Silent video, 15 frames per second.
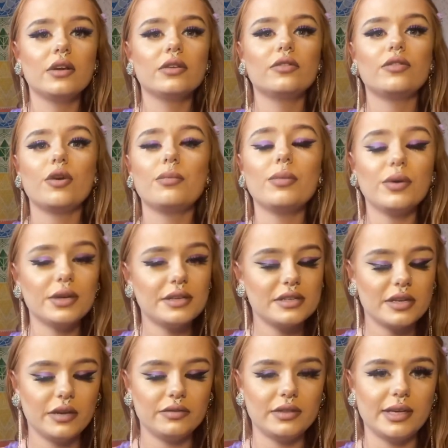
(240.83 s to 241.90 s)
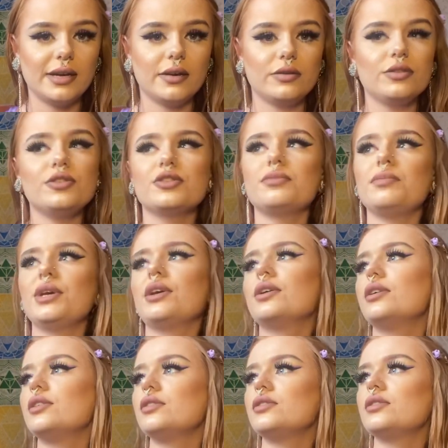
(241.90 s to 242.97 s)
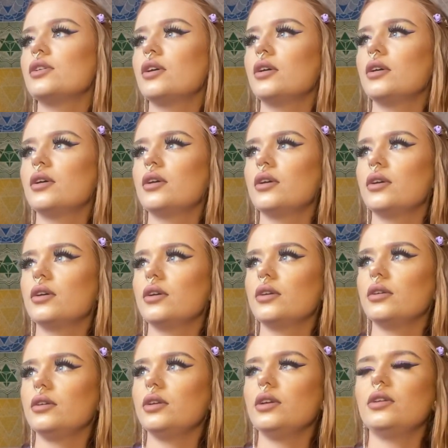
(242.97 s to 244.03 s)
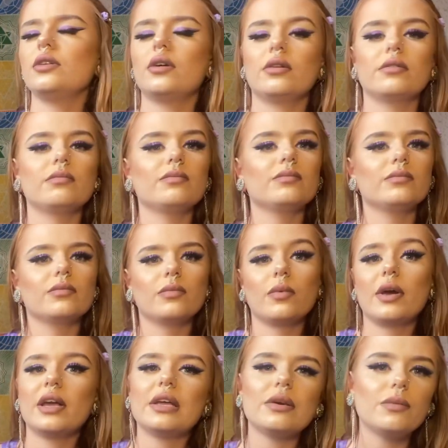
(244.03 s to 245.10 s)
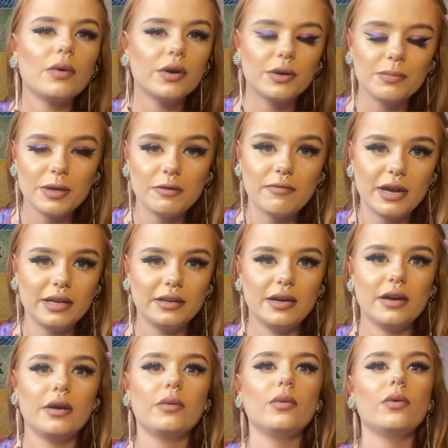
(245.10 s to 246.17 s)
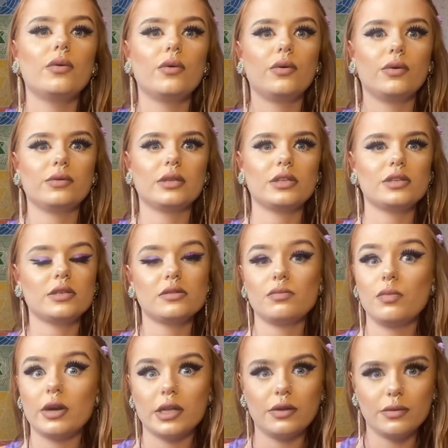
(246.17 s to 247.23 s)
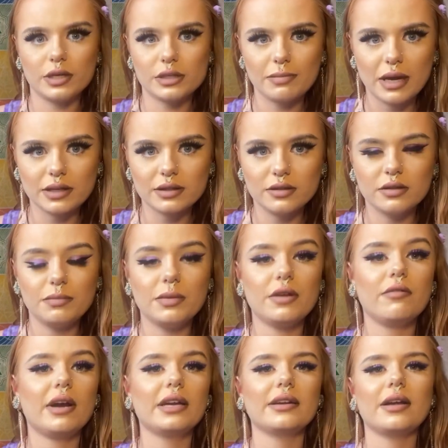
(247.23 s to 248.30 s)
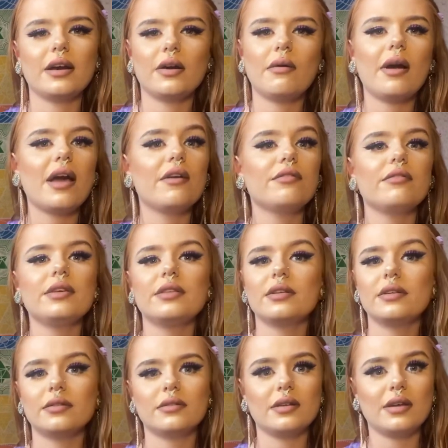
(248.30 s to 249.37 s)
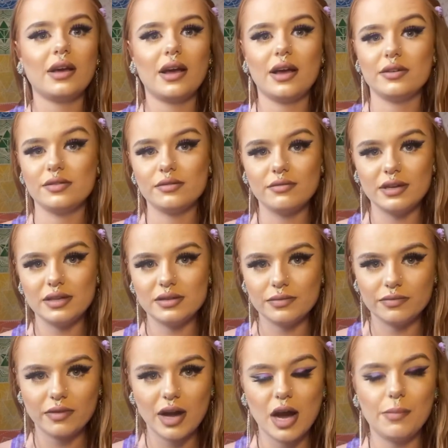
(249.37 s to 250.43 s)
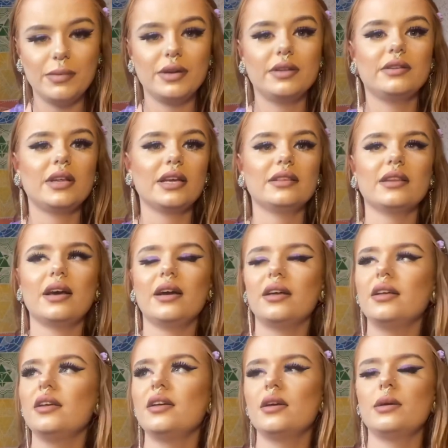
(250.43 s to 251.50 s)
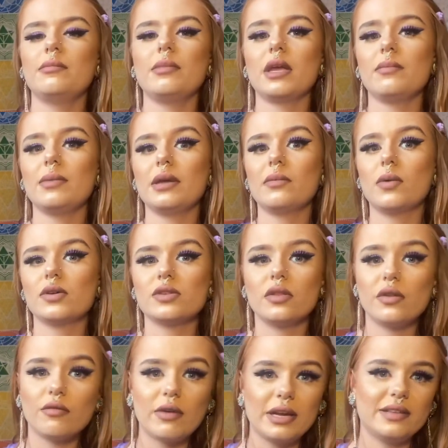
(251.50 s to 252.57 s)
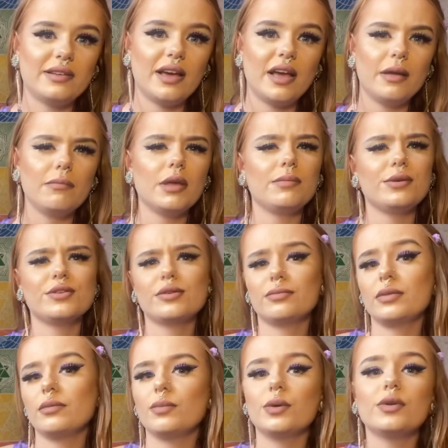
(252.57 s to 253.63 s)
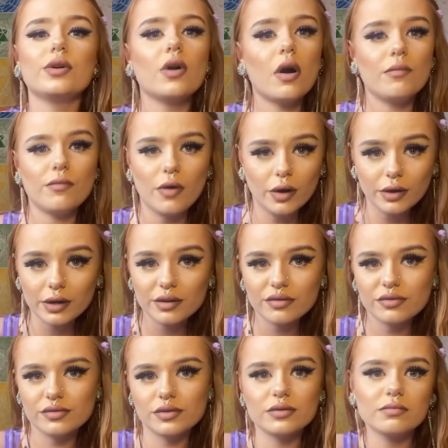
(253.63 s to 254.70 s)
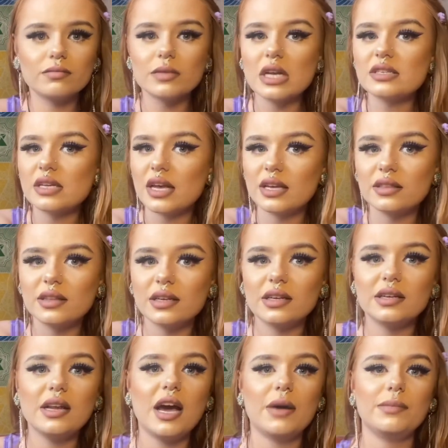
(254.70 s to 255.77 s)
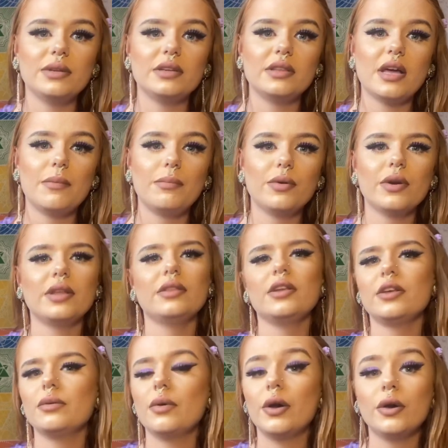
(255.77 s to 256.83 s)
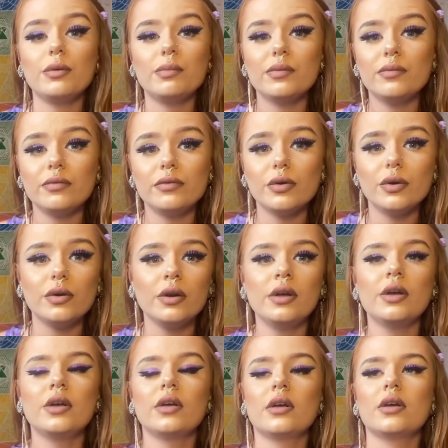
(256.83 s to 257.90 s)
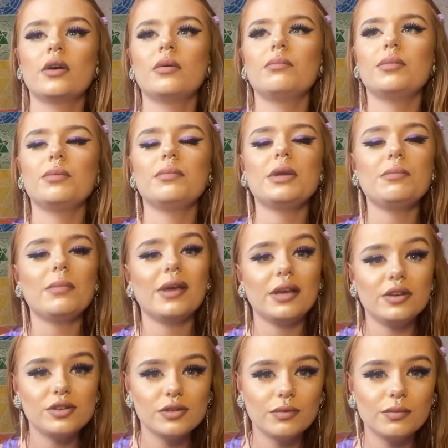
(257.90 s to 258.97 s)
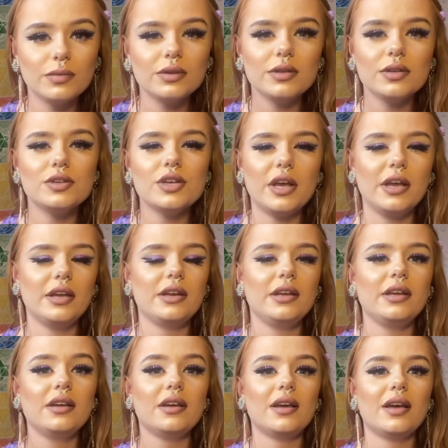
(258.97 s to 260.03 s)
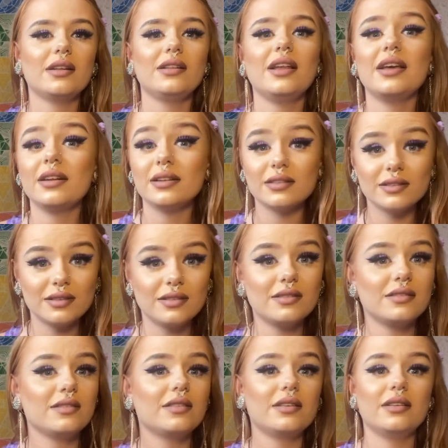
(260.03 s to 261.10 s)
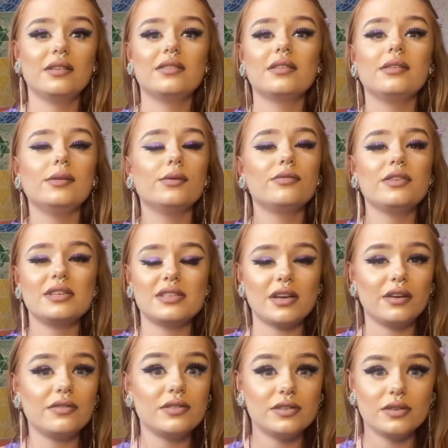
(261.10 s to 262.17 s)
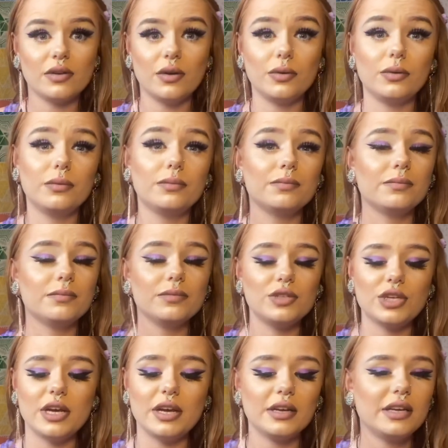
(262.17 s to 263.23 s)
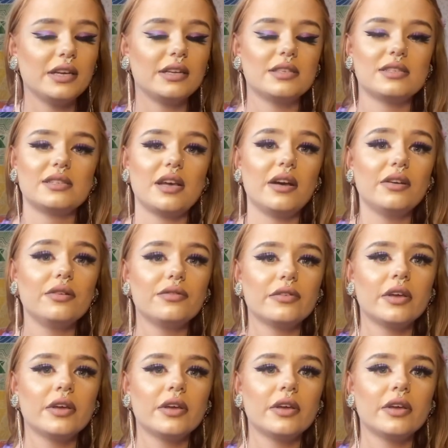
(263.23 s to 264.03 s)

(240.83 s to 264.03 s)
Don't put yourself down just because you're not where you want to be right now, or this isn't where you expected to be right now. Everything has a reason for happening like that. Maybe it wasn't the right time. Maybe something would have gone wrong if a certain thing had happened at that point that you were hoping for. But be patient with your journey, and learning to love yourself is a whole journey in itself.